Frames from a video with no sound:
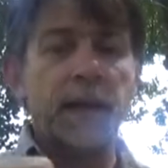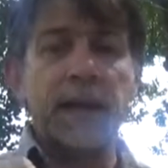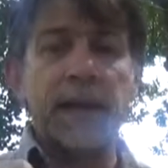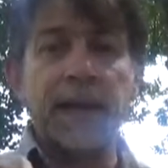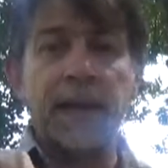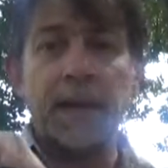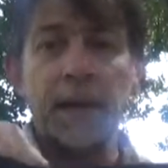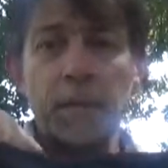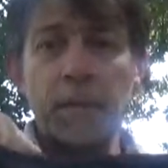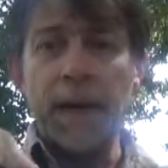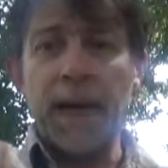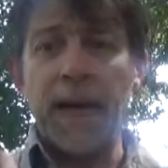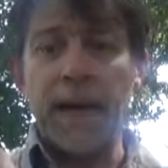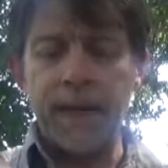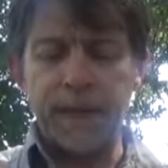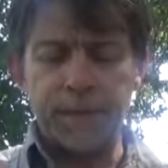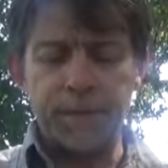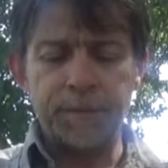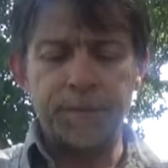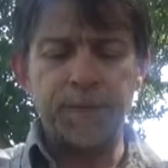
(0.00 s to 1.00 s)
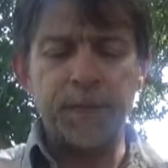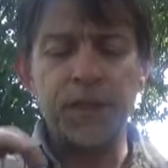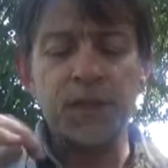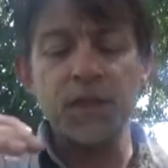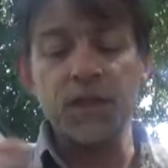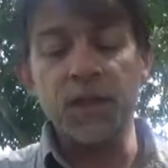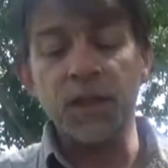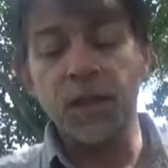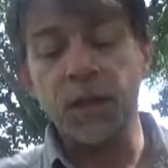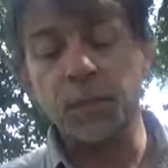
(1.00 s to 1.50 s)
I got a bag. This
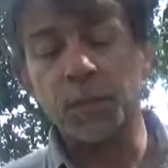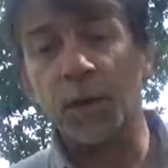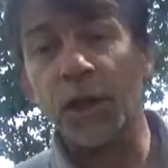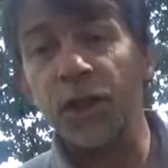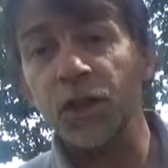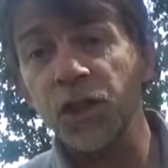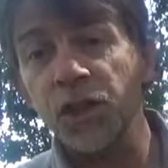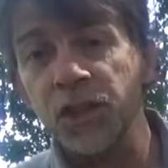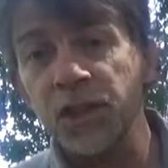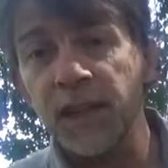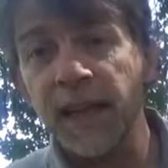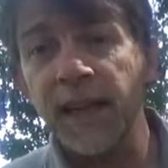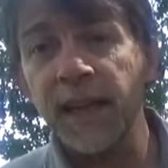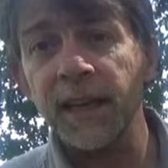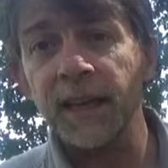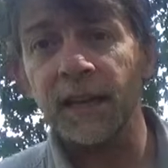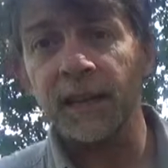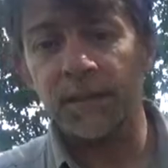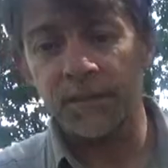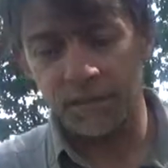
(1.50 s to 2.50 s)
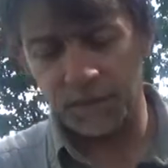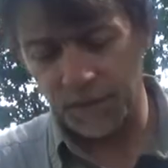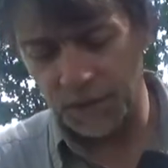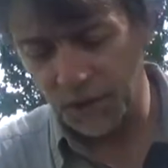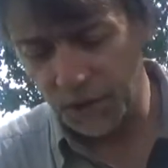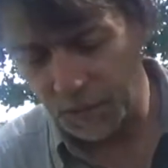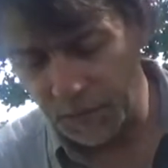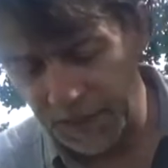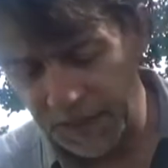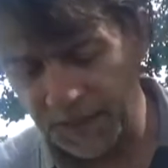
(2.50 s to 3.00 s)
is a compression sack.
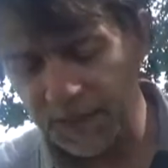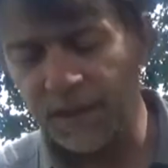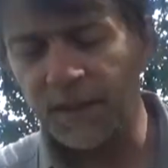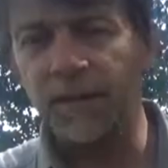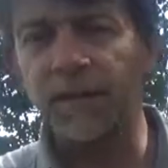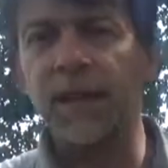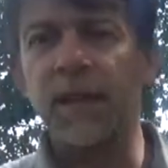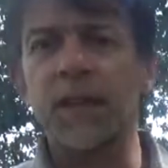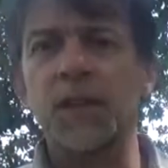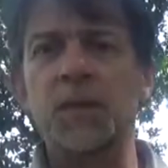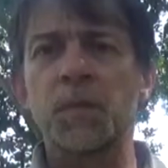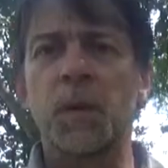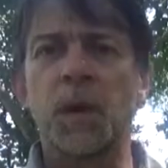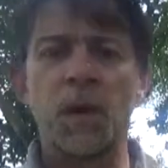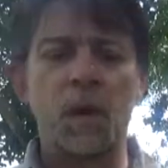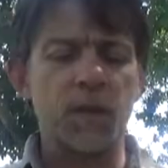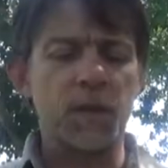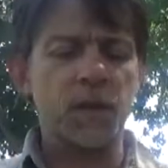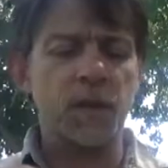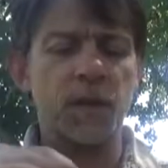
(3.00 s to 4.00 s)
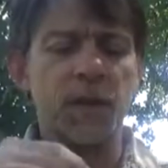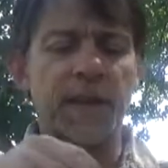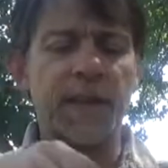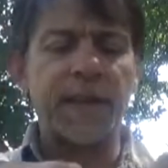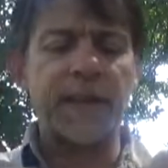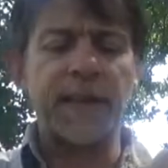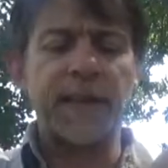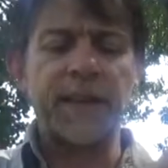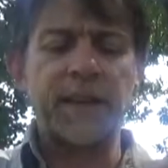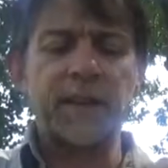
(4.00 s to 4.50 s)
This makes everything small so that
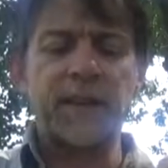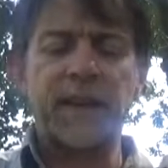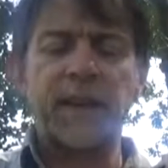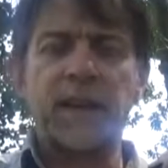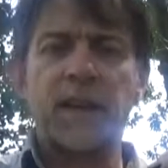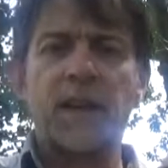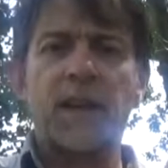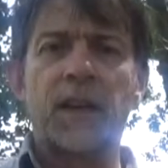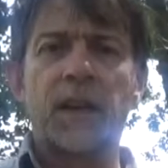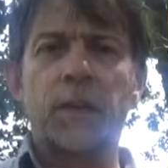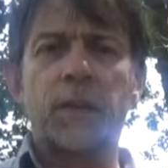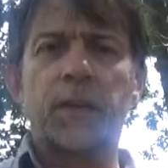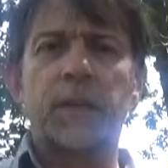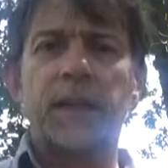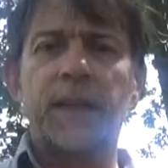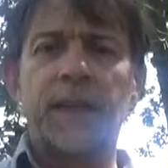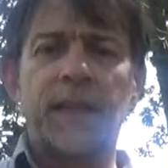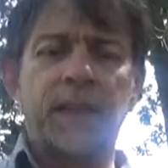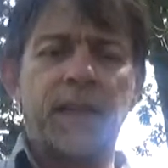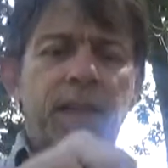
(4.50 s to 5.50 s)
I can carry it along with me.